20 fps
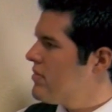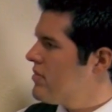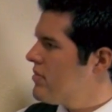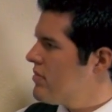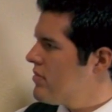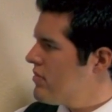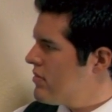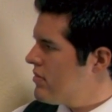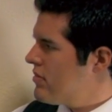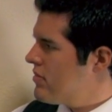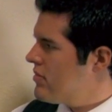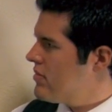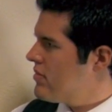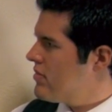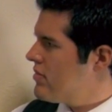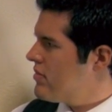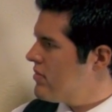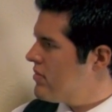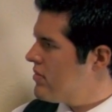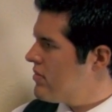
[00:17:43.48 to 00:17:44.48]

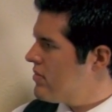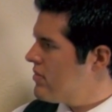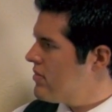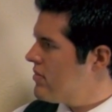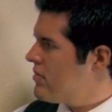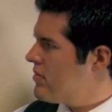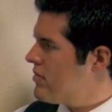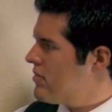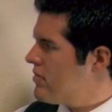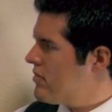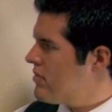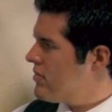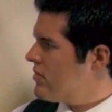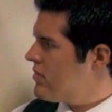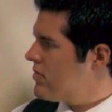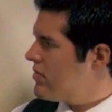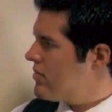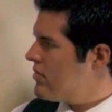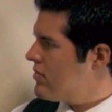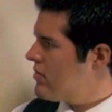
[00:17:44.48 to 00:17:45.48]

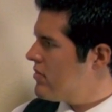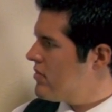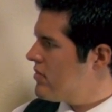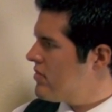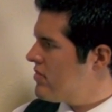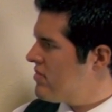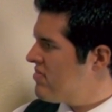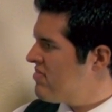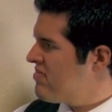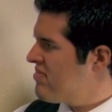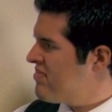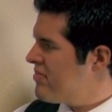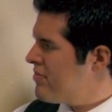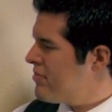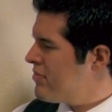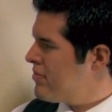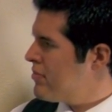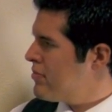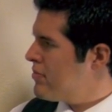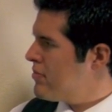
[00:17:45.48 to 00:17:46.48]

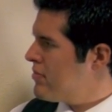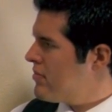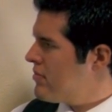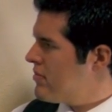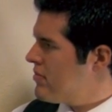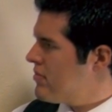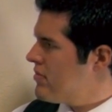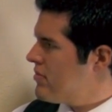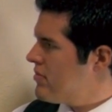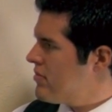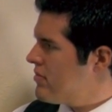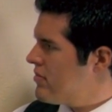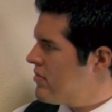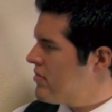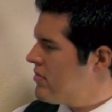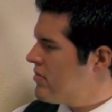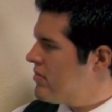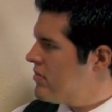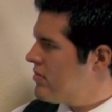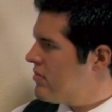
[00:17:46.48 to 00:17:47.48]

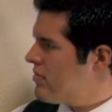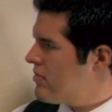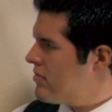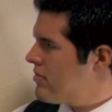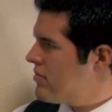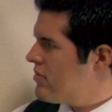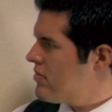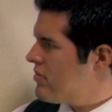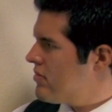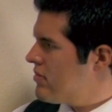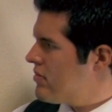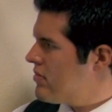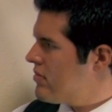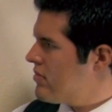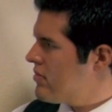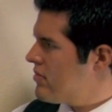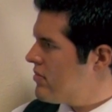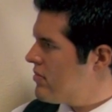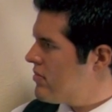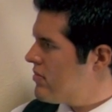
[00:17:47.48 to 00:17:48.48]

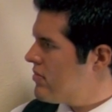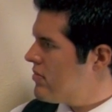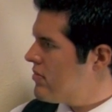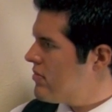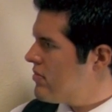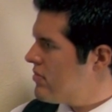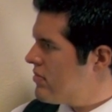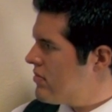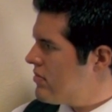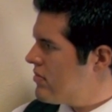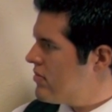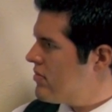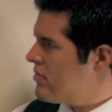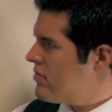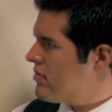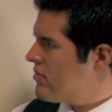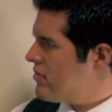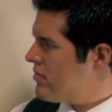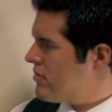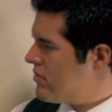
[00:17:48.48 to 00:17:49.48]

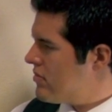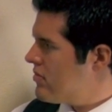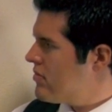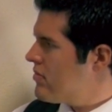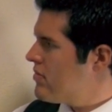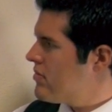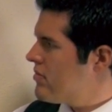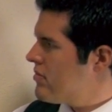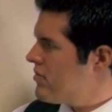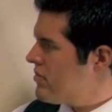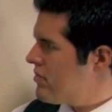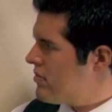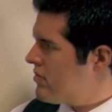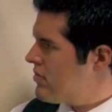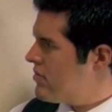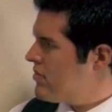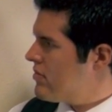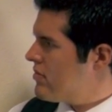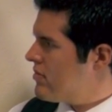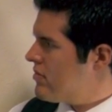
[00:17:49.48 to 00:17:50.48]

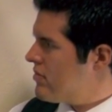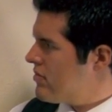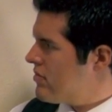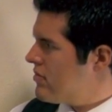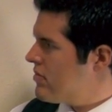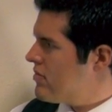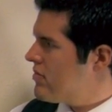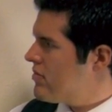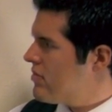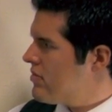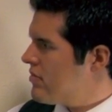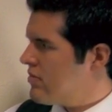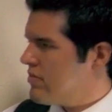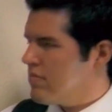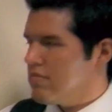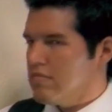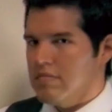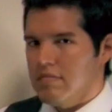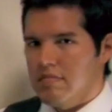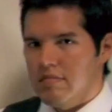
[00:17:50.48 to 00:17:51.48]
The person shown says nothing.